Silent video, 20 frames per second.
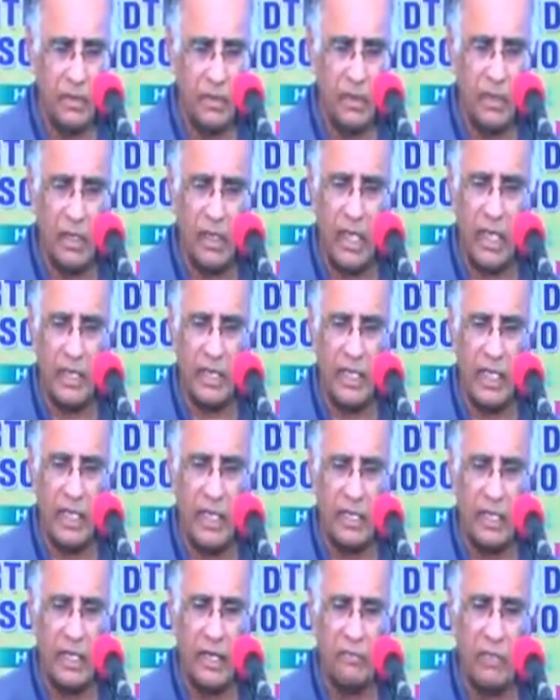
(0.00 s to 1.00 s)
and
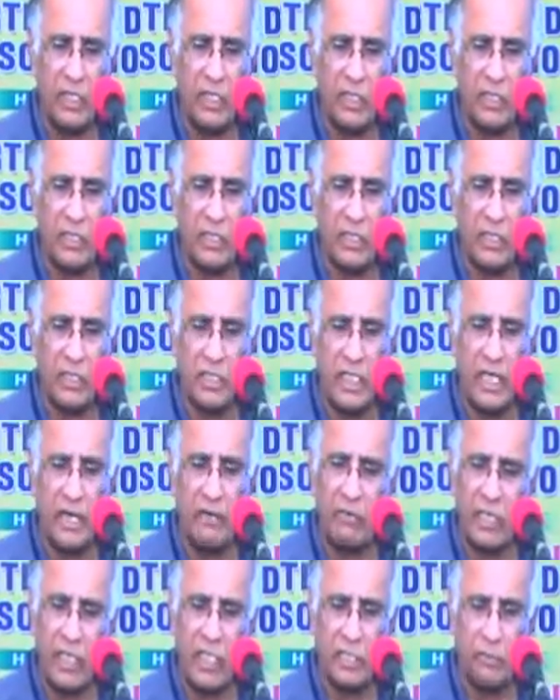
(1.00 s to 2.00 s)
11 years. This is
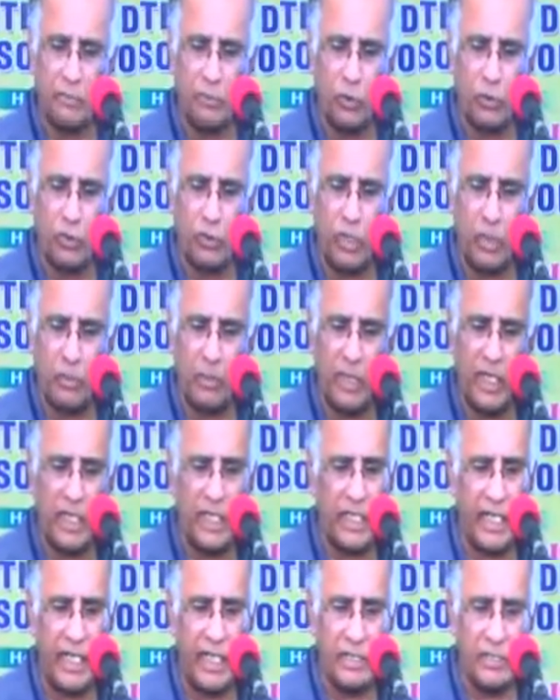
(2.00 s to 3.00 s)
11 years post-op, another
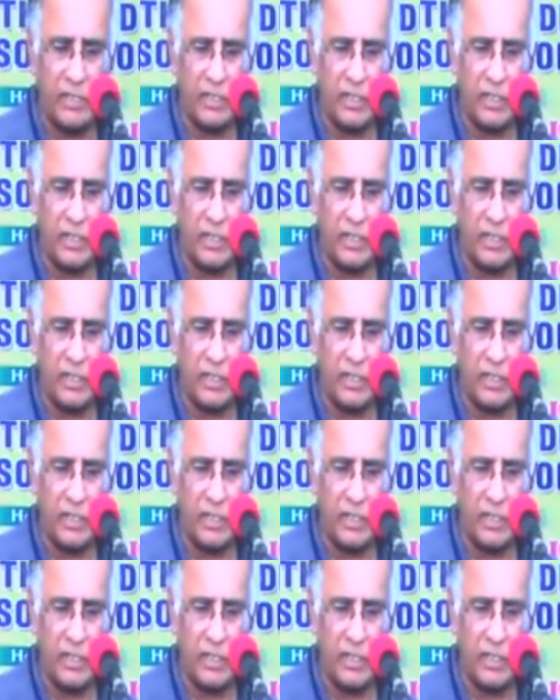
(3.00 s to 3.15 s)
case.